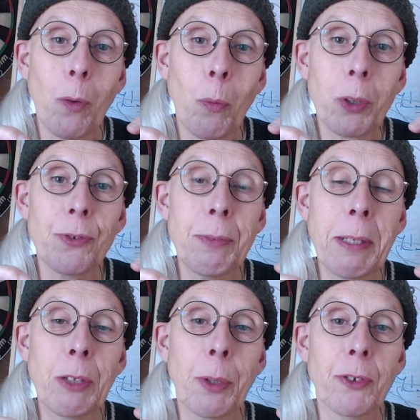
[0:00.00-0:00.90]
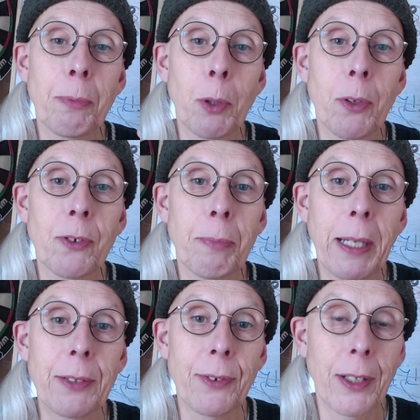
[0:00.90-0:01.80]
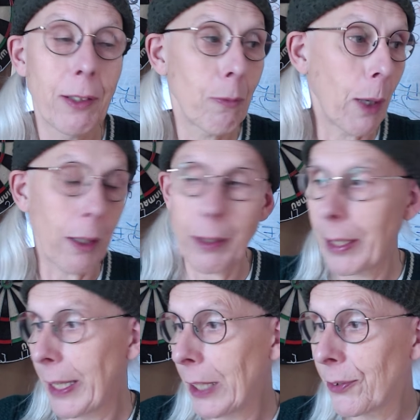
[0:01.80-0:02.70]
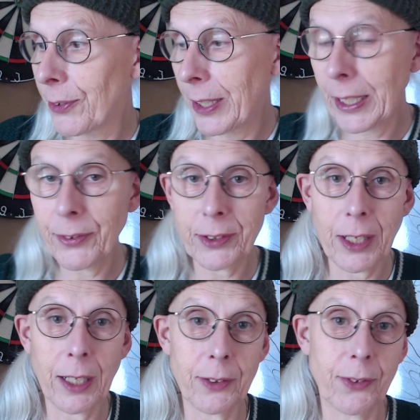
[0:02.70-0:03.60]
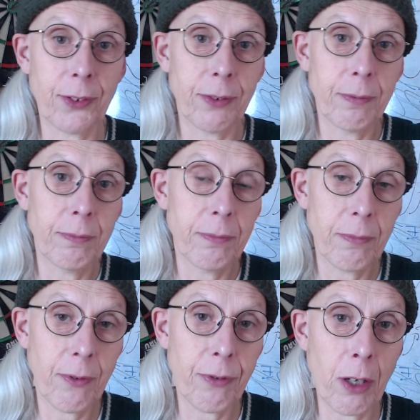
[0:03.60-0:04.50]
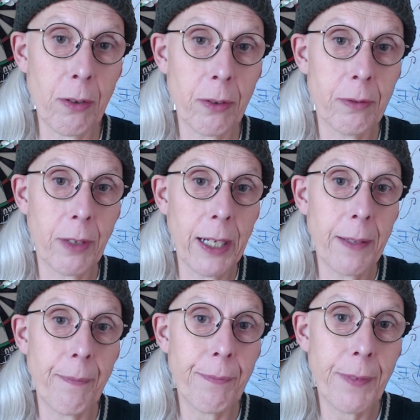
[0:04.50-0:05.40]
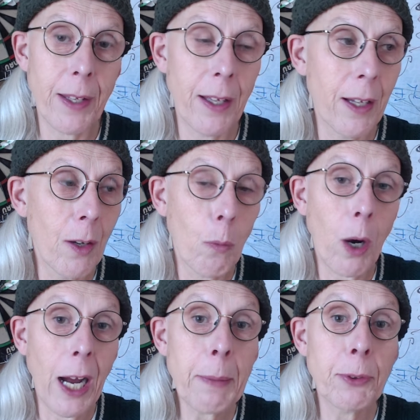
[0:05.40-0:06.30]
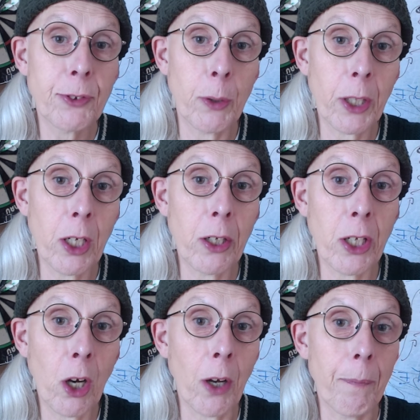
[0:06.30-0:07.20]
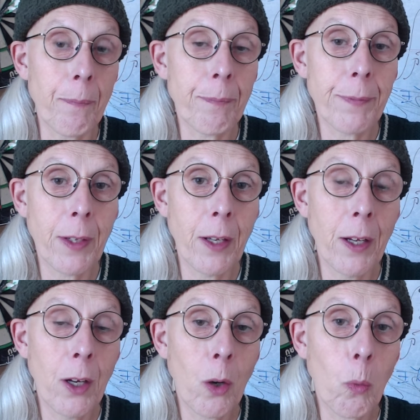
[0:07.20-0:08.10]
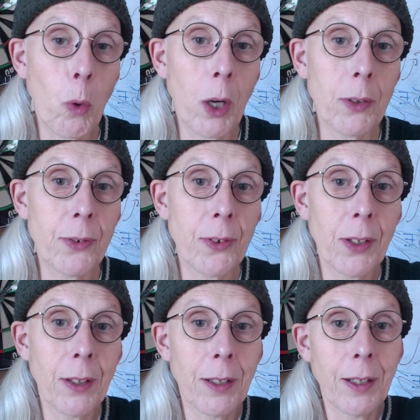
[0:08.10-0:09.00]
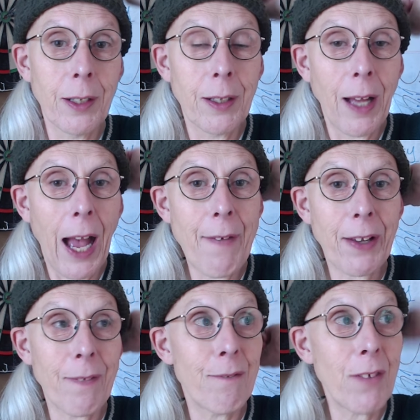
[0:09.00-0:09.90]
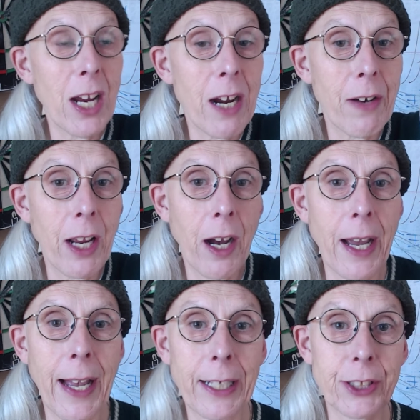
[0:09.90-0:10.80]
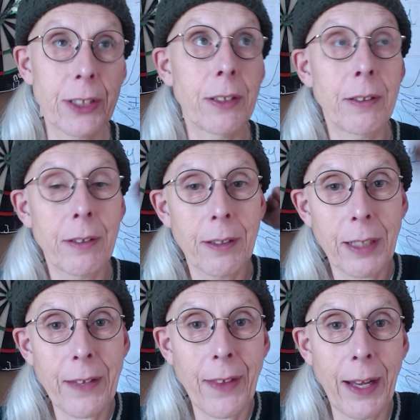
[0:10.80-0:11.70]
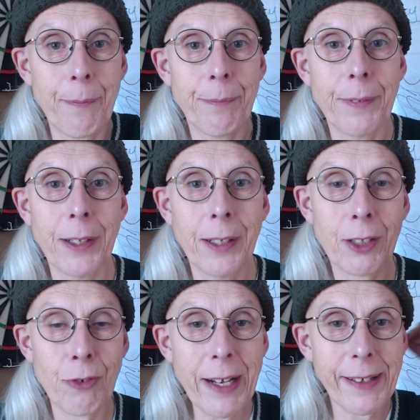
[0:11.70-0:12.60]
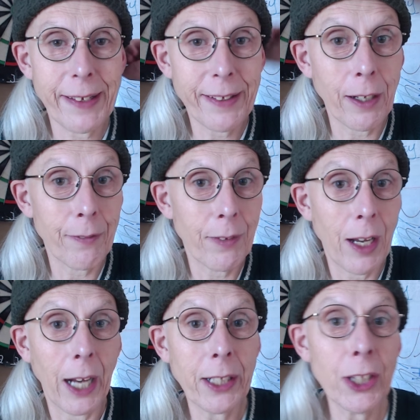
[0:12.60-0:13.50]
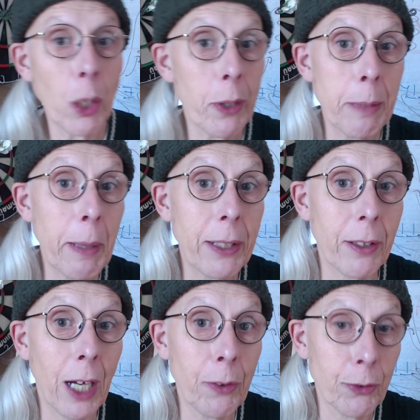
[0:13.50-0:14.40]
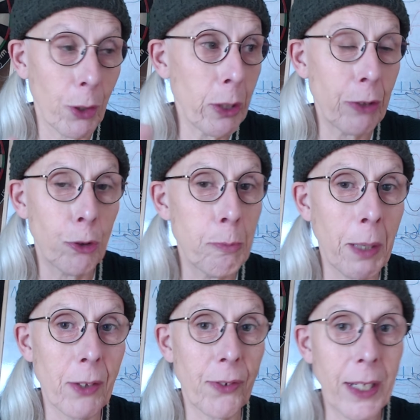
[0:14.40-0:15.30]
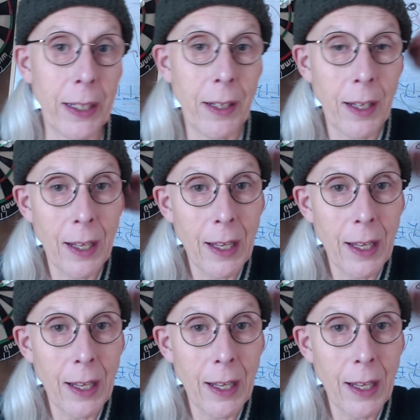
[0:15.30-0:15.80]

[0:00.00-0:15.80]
what does it mean to explore the space? Well, here's a darts throw, right? What I was doing early on was having a very high action like that. Crazy stuff. I didn't know any better. I was only 2 months in.